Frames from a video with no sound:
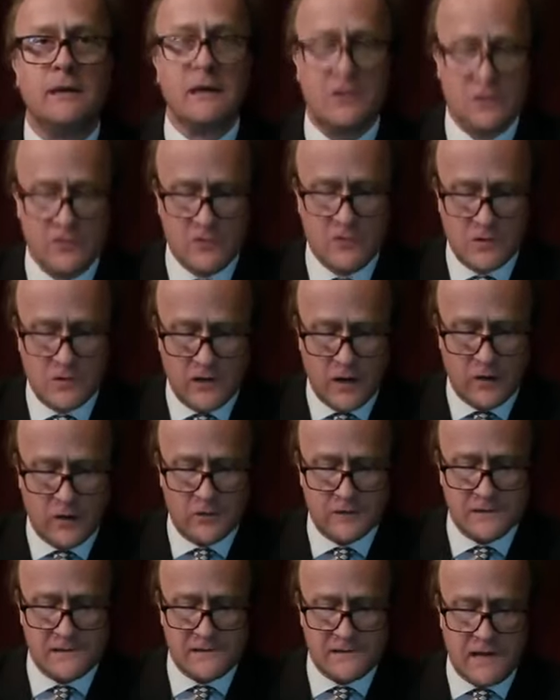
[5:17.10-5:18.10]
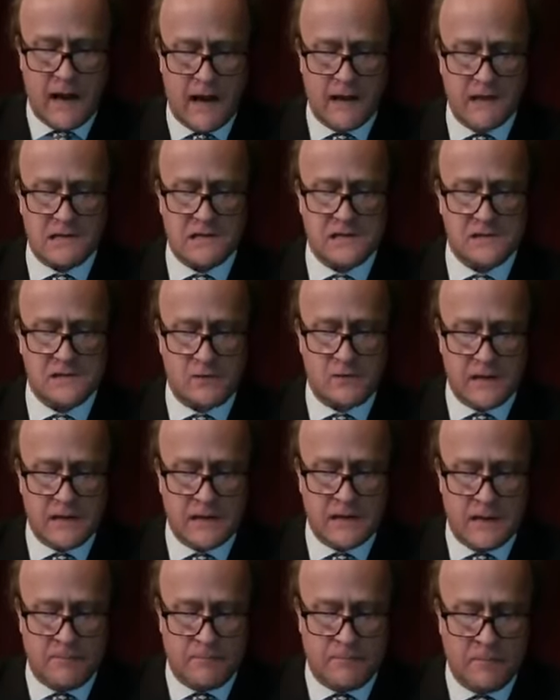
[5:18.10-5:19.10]
It grew cold as ice
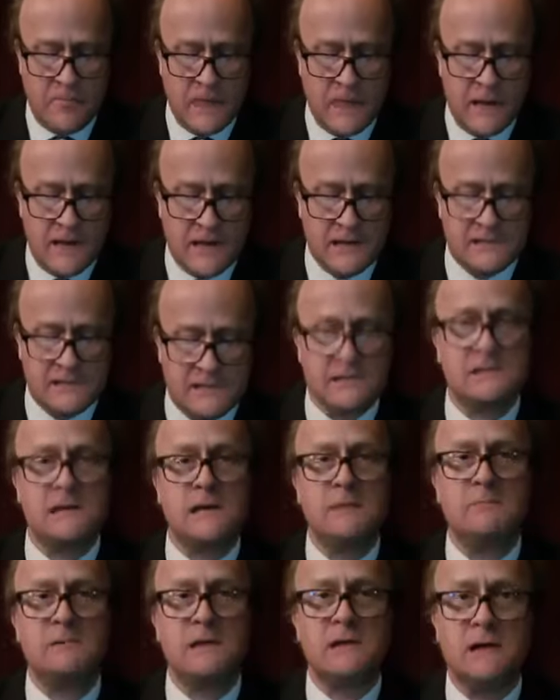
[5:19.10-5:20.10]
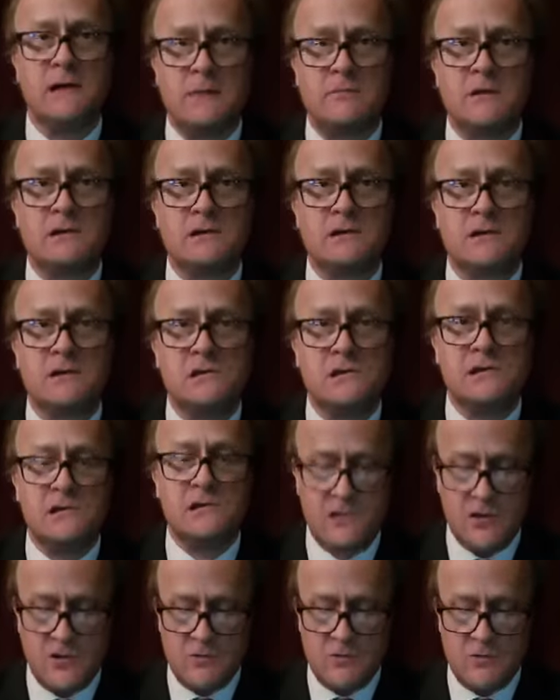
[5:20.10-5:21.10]
within him, as it seemed to him that a
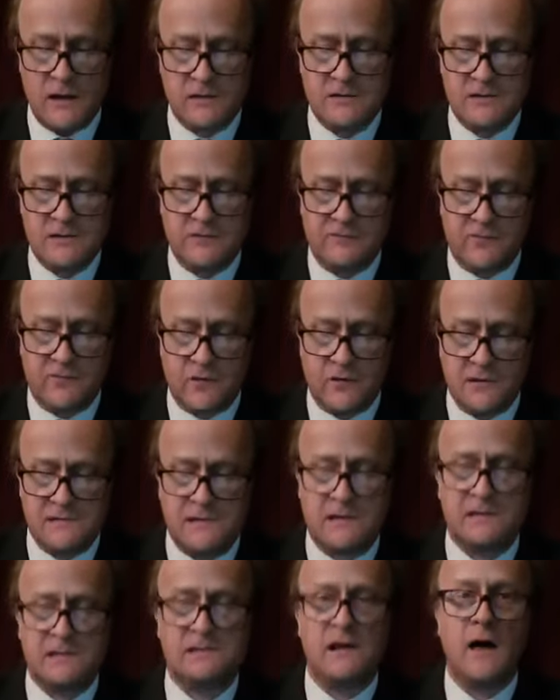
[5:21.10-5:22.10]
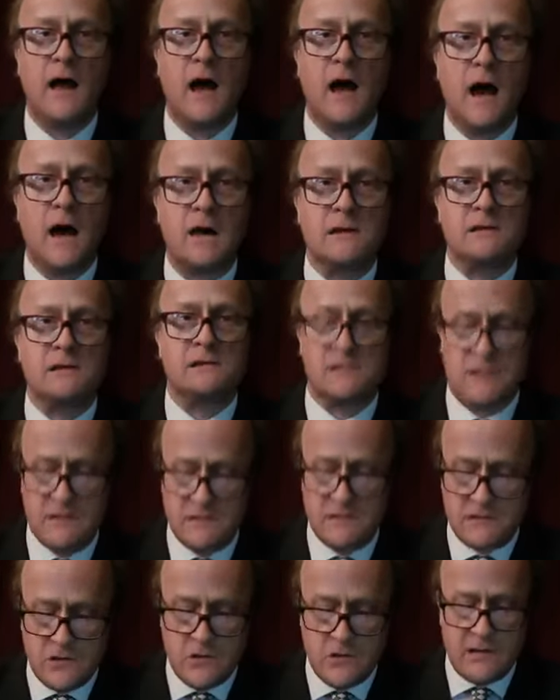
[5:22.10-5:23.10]
tumult of voices
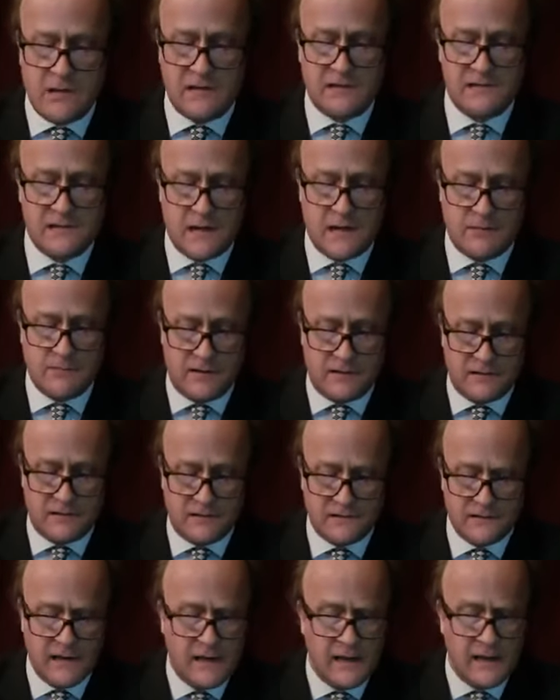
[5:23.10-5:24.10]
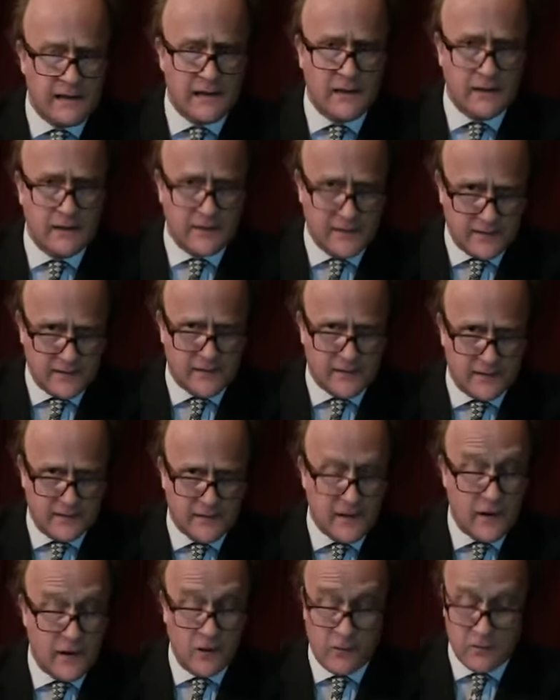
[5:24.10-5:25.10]
answered to his summons. He
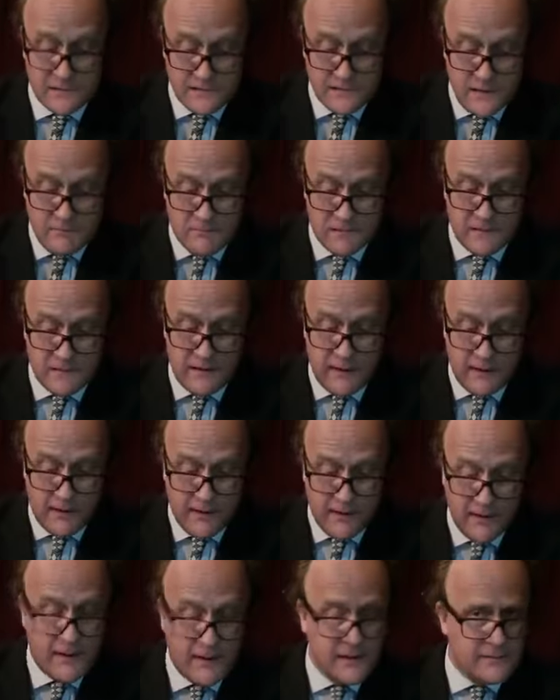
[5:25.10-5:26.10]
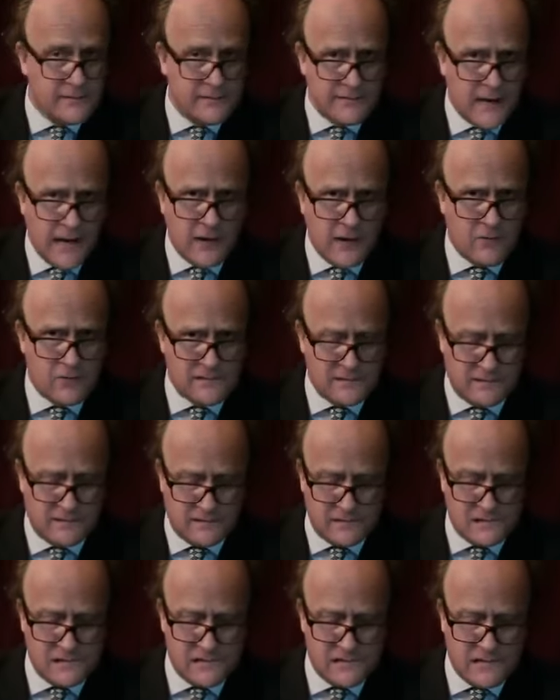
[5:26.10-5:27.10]
heard, or seemed to hear,
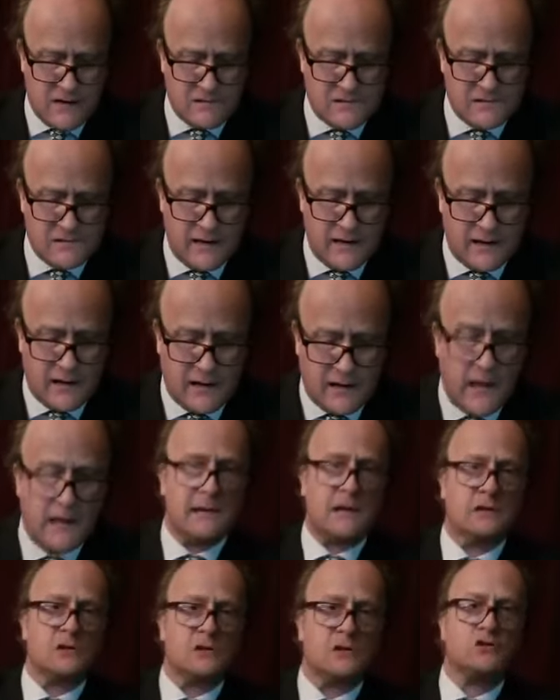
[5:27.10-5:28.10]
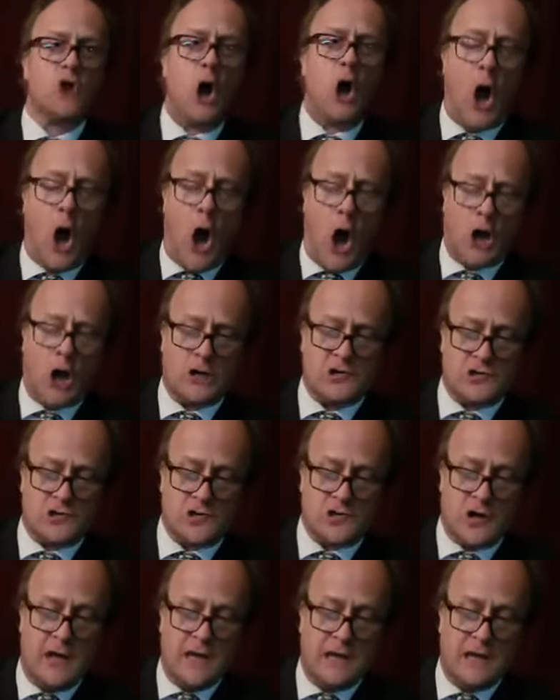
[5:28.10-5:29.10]
thousands shouting, "St.
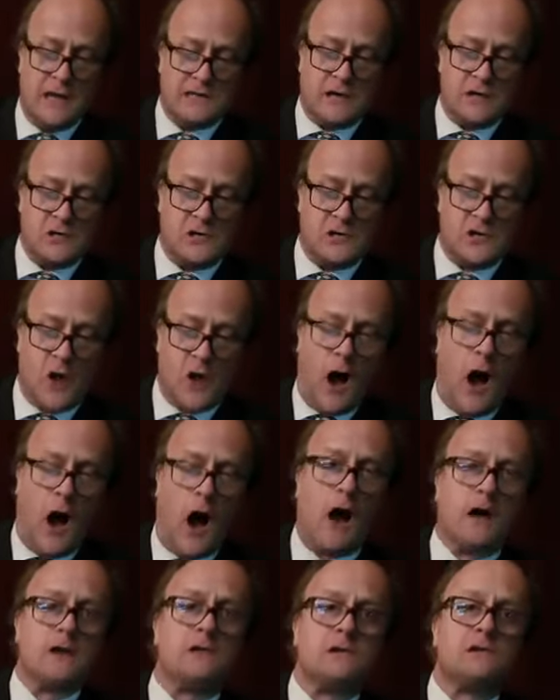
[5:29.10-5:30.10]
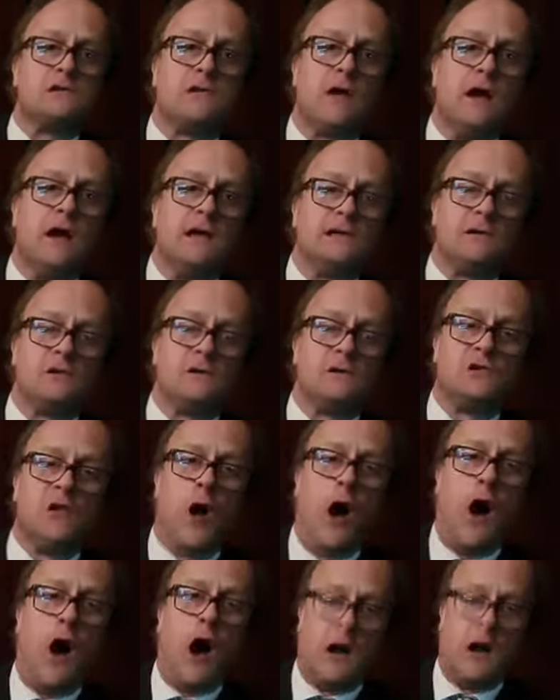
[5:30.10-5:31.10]
George! St. George! St.
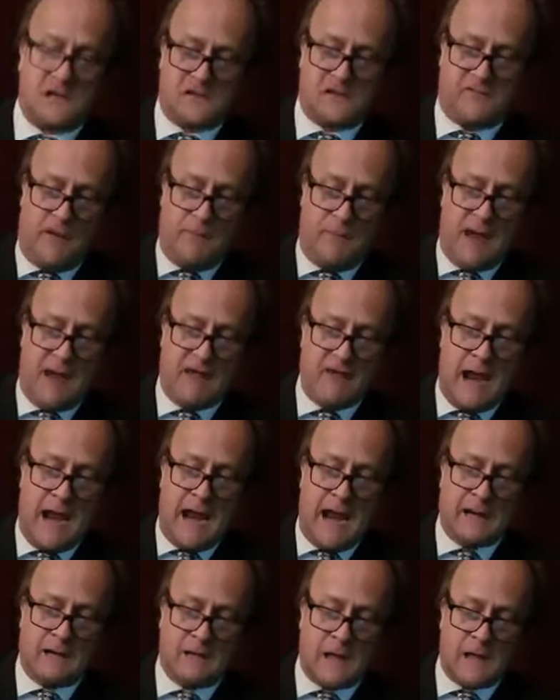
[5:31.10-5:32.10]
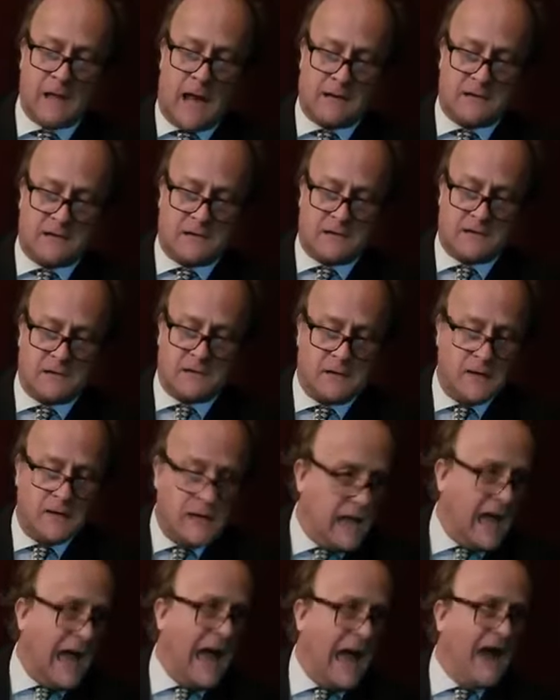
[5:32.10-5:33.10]
George for Merry England!
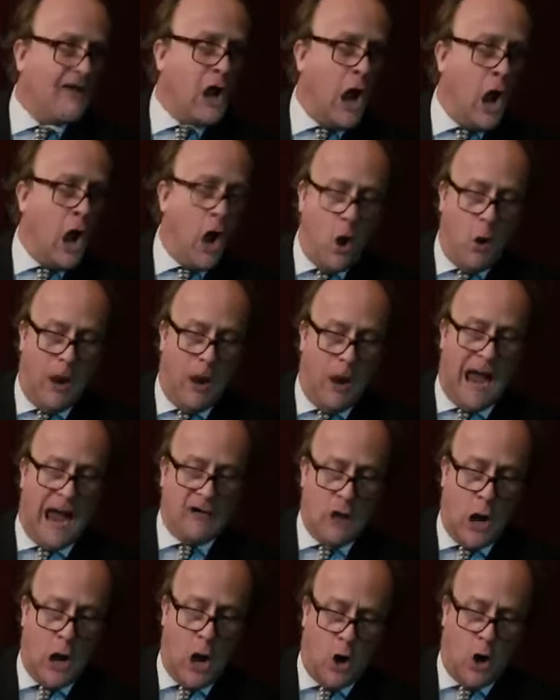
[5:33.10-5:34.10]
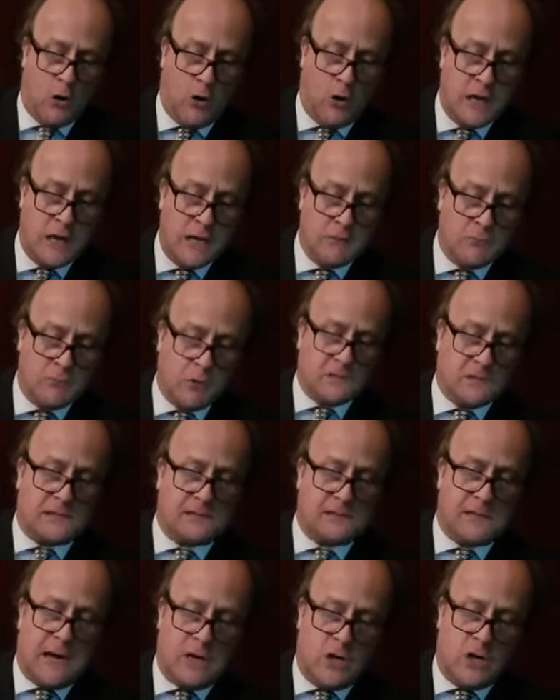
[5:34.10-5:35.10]
Harrow! Harrow!
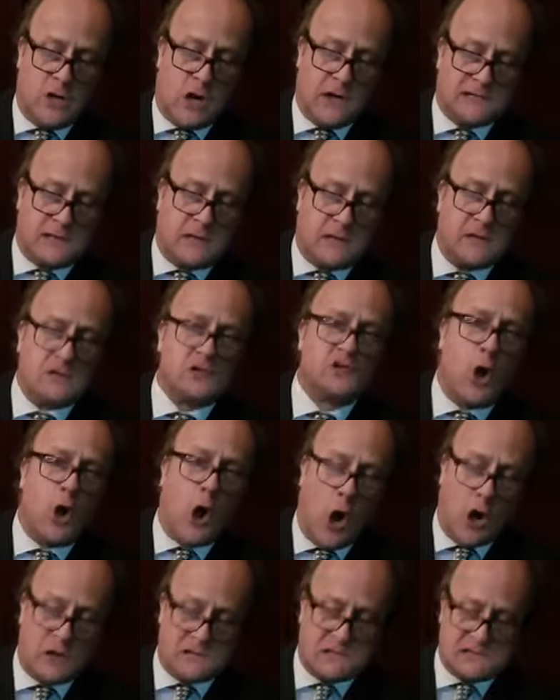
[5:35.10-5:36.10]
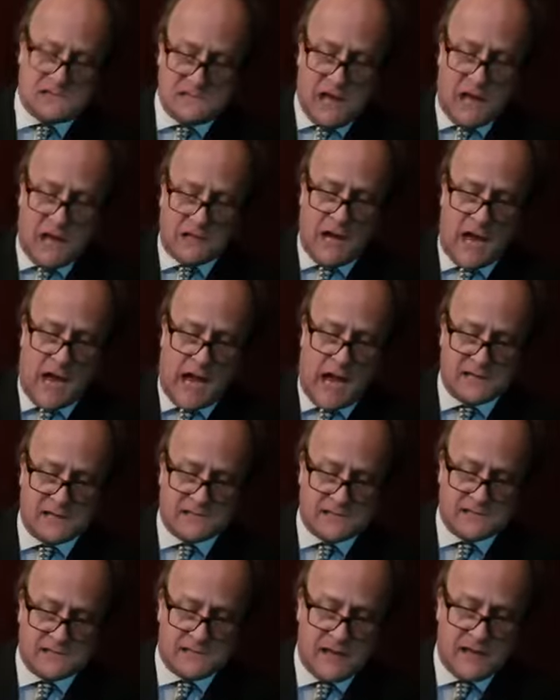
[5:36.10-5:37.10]
Monseigneur St. George, succour
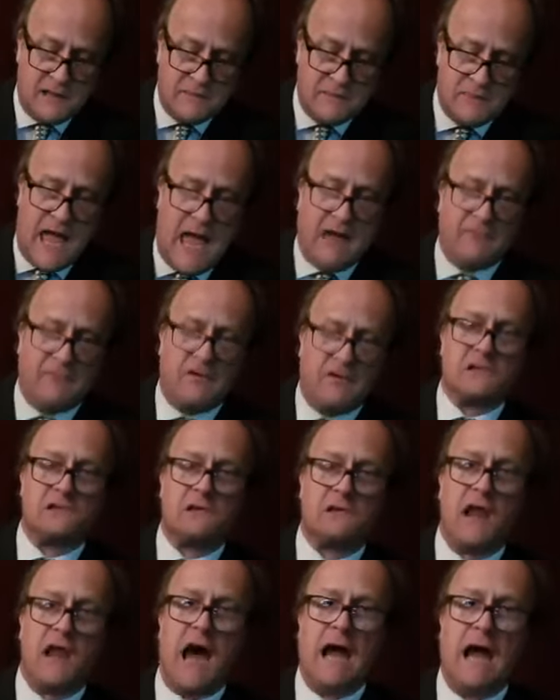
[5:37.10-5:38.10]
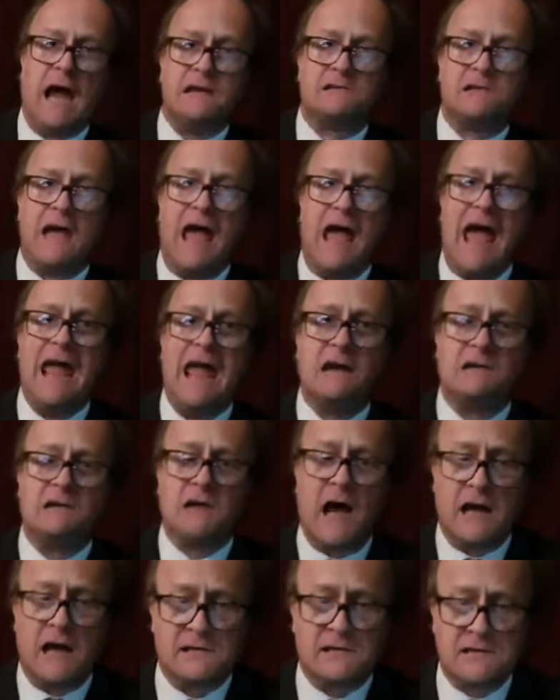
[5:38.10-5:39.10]
us! Heaven's knight,
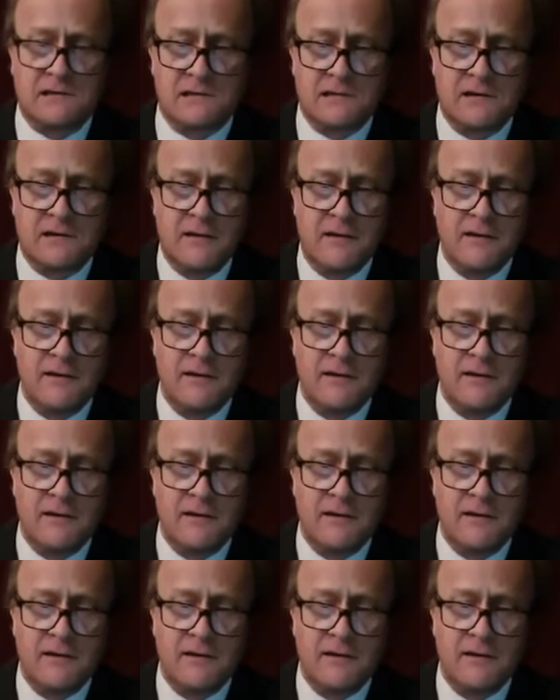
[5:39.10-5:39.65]
aid us!"